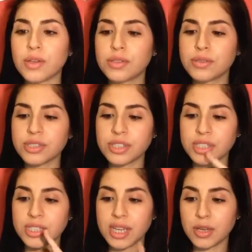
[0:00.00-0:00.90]
All you do is
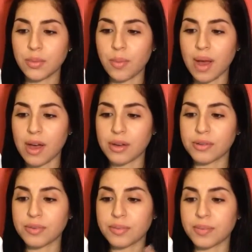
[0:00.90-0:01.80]
just shake
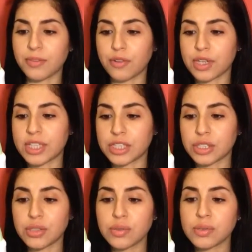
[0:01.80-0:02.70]
well before each
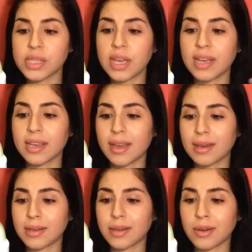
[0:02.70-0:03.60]
use.
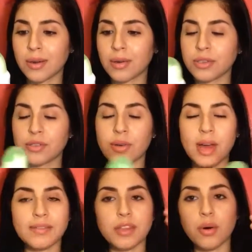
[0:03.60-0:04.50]
Can can you
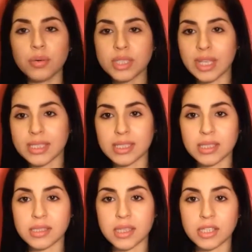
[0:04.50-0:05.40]
have to hold it like
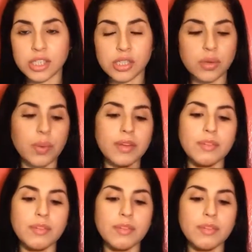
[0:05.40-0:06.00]
six inches away